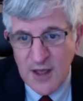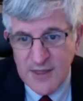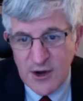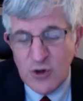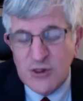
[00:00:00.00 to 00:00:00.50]

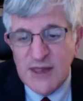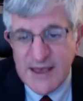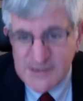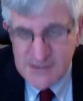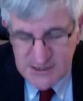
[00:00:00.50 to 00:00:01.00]
that are
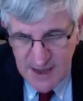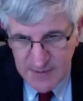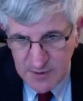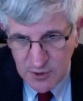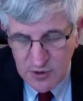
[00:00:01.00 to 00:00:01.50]
less
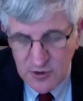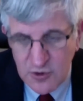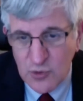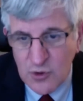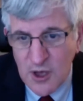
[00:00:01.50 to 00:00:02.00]
susceptible
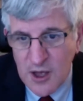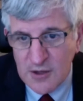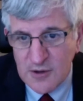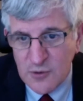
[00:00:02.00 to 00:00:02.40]
to